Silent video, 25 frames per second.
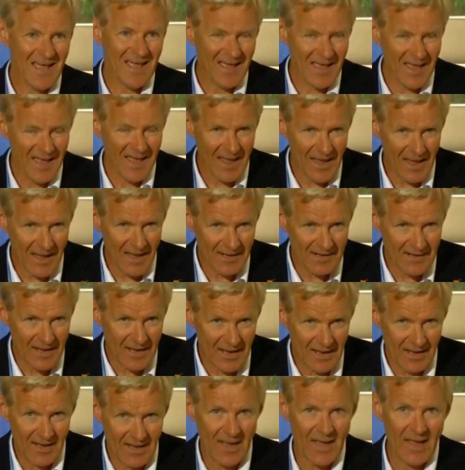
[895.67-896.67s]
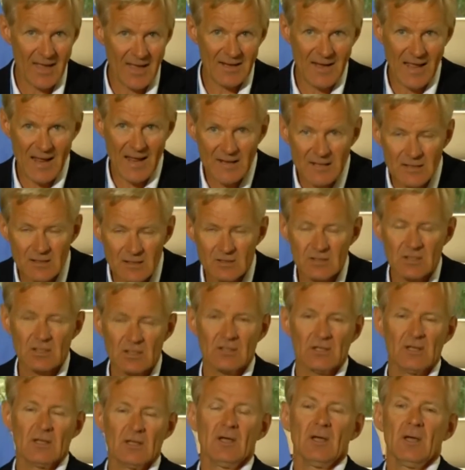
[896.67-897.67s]
for a humanitarian pause in
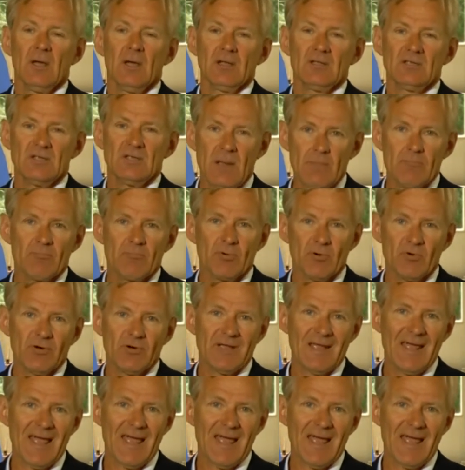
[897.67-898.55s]
the fighting in the